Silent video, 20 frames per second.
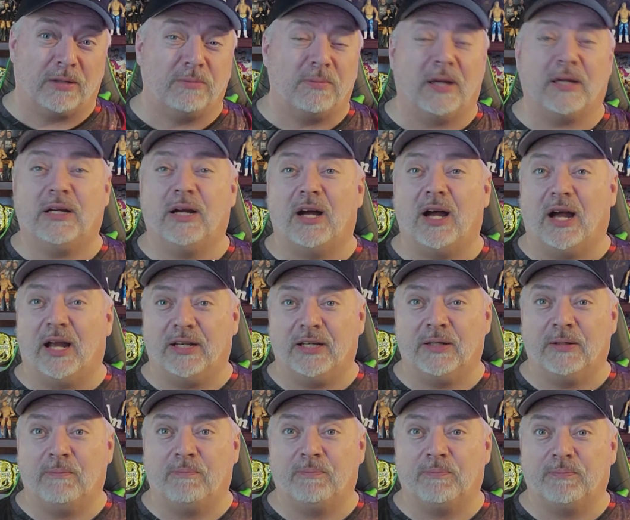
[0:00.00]
Oh my God.
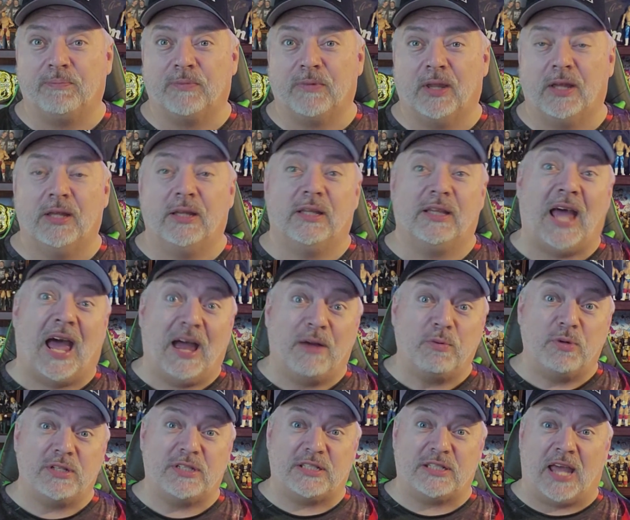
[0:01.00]
That
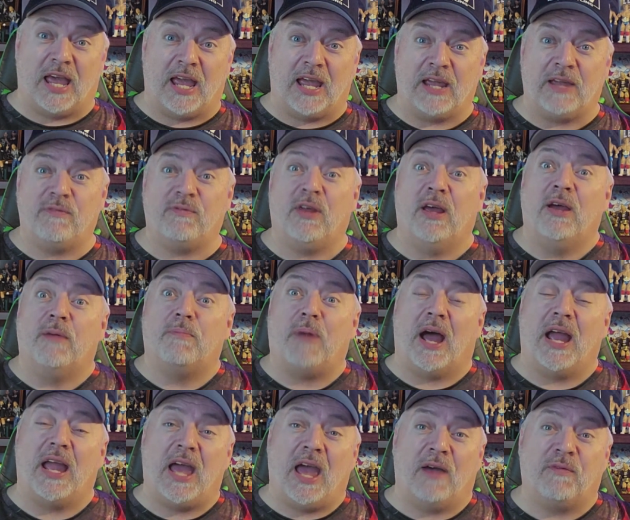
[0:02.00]
was saved
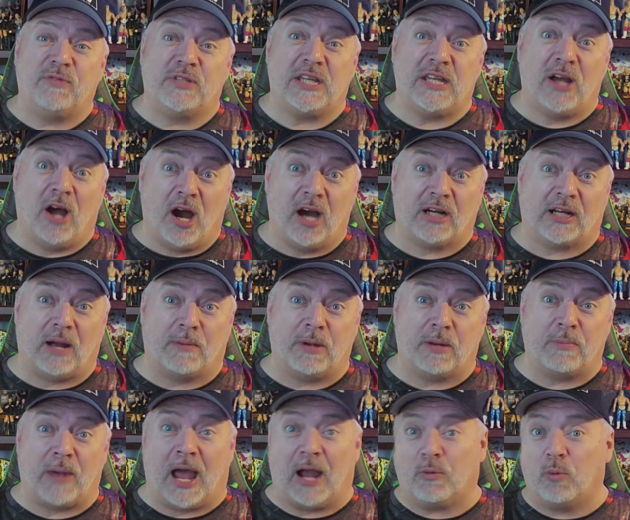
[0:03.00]
by FTR
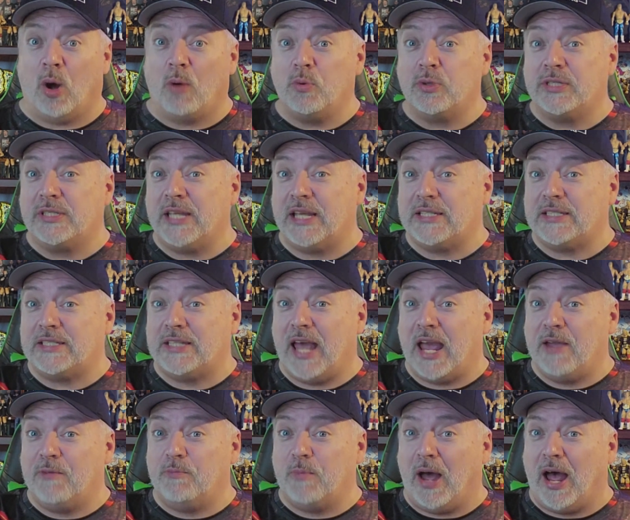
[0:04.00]
coming back. What was this
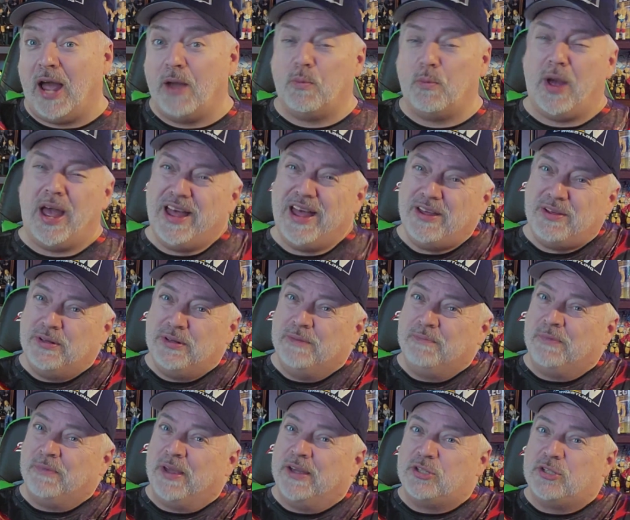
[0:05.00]
saved by? Well,
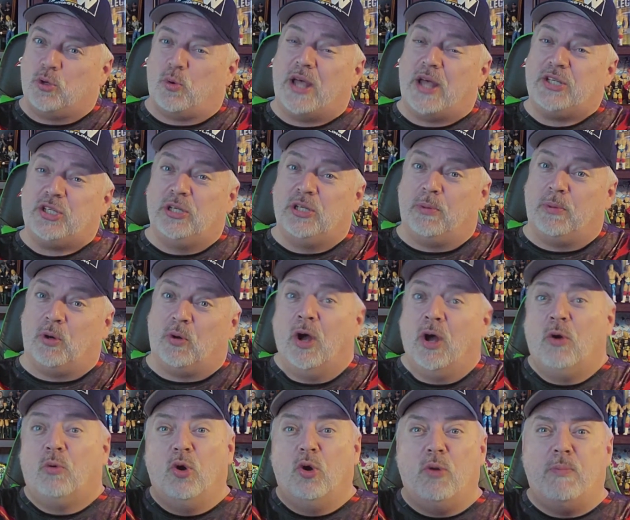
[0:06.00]
it's questionable.
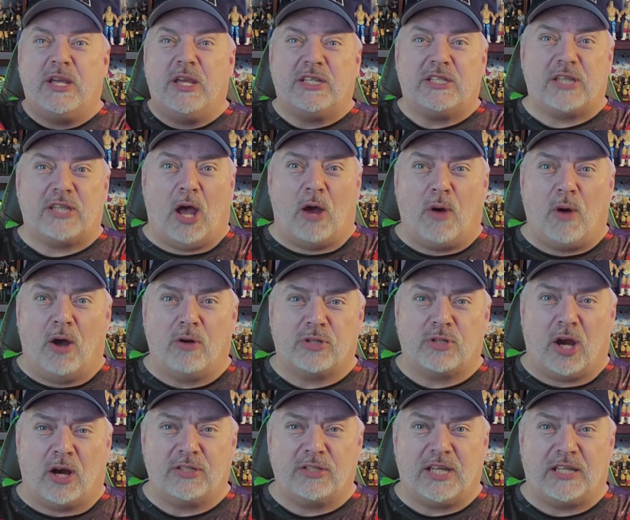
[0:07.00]
Ruby Soho
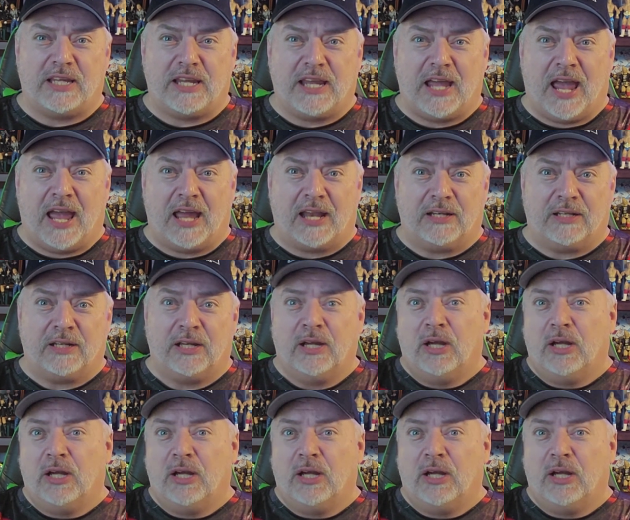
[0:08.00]
turns at the end.